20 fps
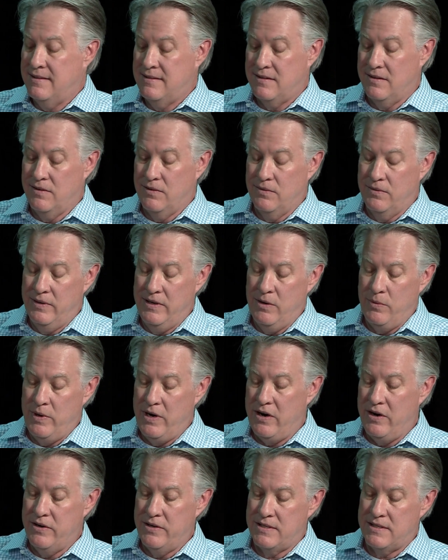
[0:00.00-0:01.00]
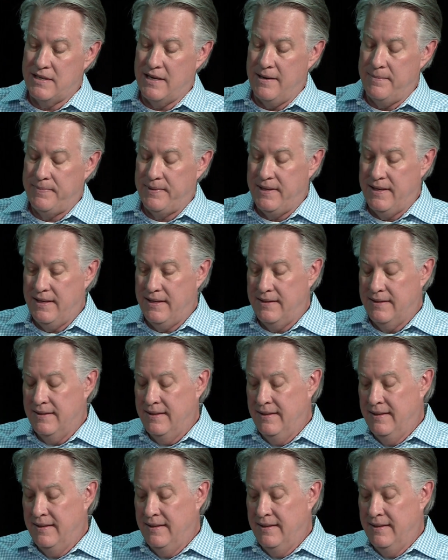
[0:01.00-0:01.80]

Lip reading: So here we are at a stoplight,